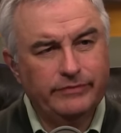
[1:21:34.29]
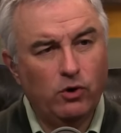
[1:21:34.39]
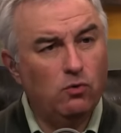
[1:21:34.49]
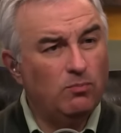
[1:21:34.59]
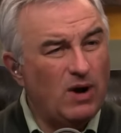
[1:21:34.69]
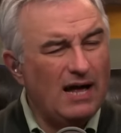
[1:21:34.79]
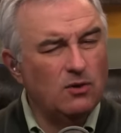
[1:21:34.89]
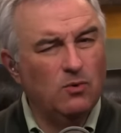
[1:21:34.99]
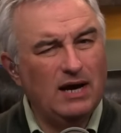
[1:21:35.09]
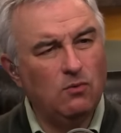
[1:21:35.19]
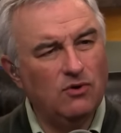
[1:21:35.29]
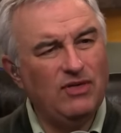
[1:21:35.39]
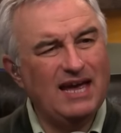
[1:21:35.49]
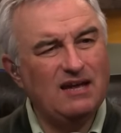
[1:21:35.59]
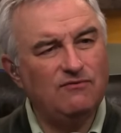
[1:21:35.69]
Who, by the way, were
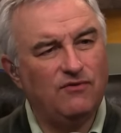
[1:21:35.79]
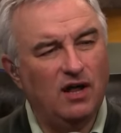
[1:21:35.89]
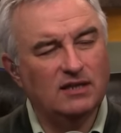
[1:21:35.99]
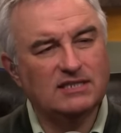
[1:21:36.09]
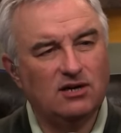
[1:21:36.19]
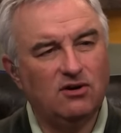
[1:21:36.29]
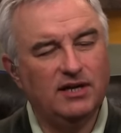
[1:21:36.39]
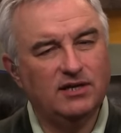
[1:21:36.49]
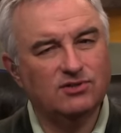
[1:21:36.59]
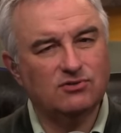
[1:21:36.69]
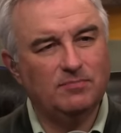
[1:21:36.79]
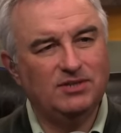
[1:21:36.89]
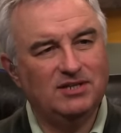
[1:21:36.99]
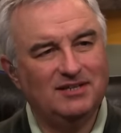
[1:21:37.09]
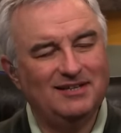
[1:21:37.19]
they involuntarily
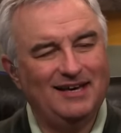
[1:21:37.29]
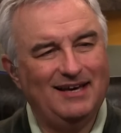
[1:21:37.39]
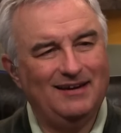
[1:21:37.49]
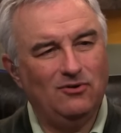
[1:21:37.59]
conscripted into that?